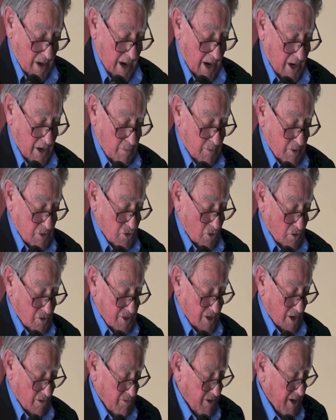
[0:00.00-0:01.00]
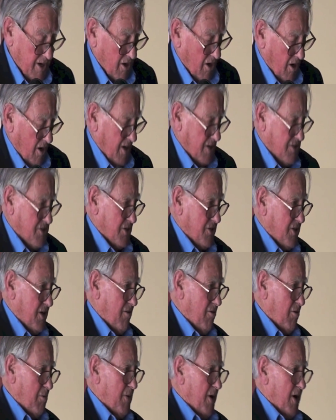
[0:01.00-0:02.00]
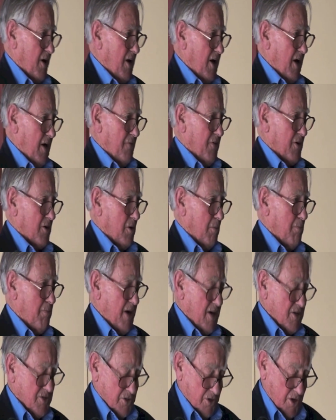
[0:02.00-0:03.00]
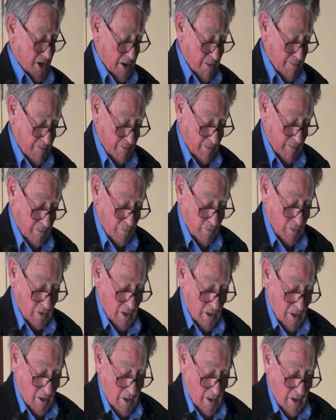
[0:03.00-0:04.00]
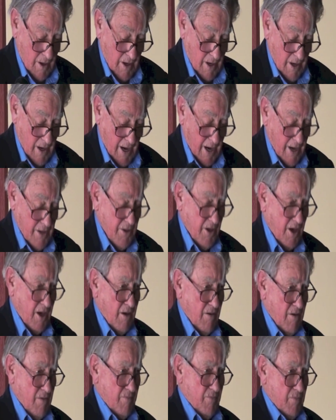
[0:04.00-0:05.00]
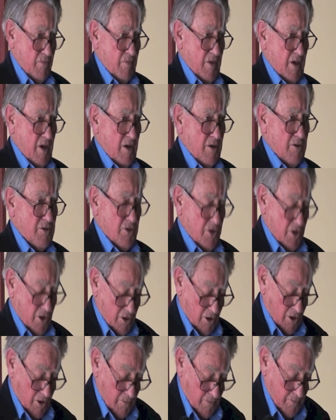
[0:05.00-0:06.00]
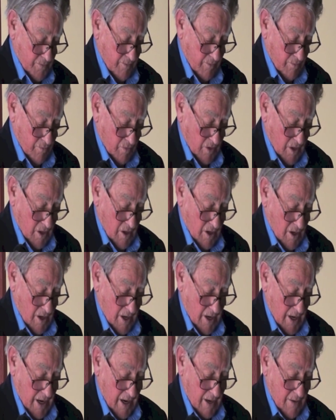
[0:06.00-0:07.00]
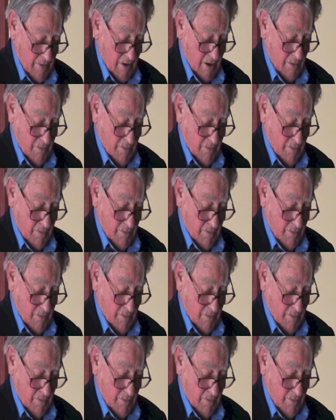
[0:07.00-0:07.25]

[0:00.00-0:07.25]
And it was also realised that the aeroplane had the capacity and the internal uh,